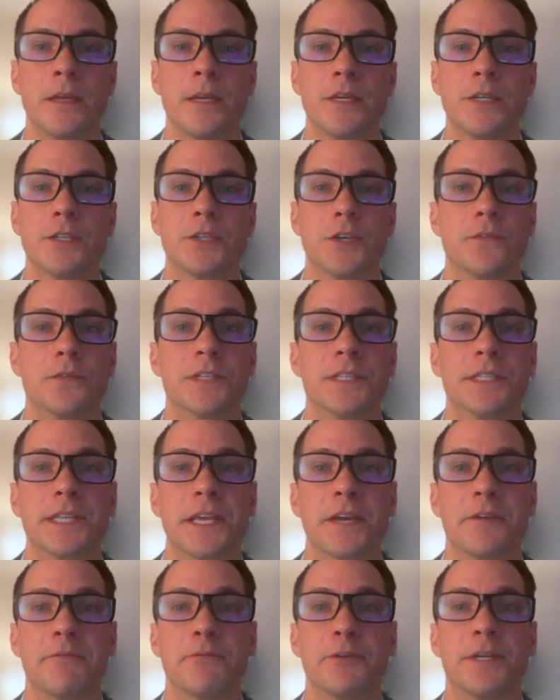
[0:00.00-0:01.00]
Services
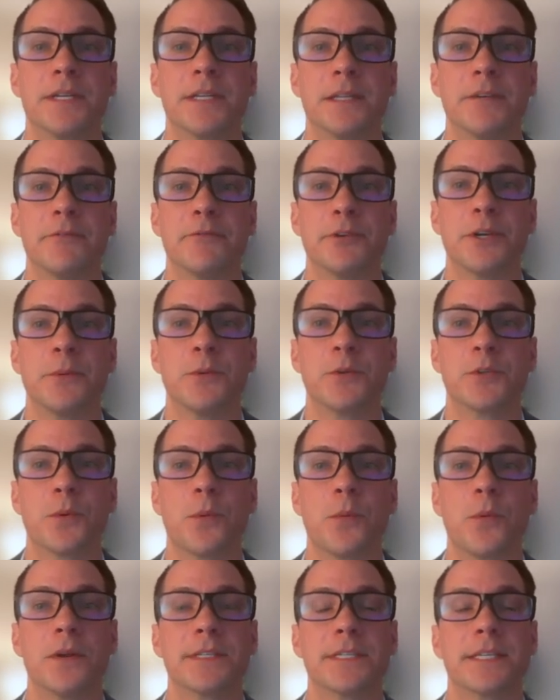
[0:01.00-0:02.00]
like free delivery, which were
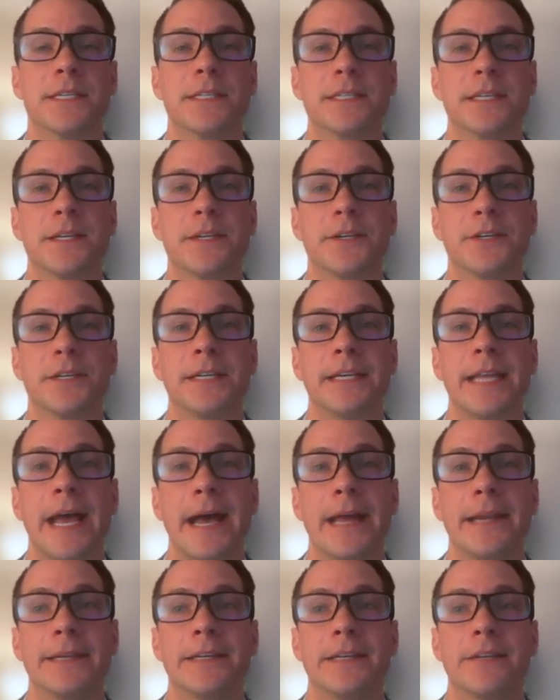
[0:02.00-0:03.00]
once considered an
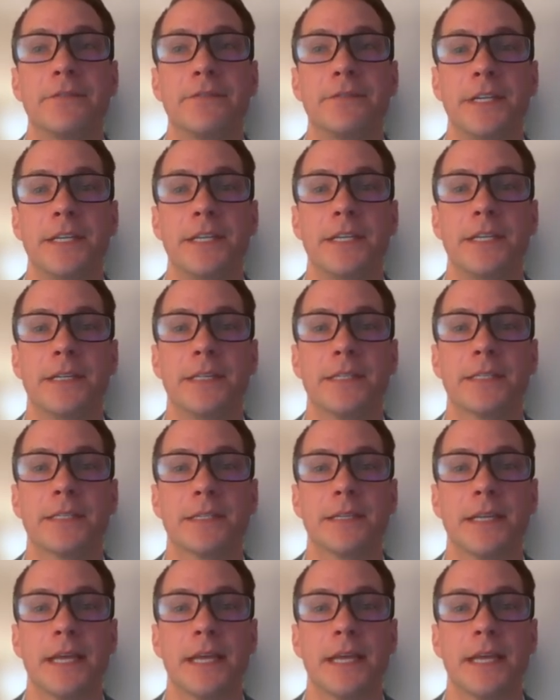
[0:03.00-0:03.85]
added convenience,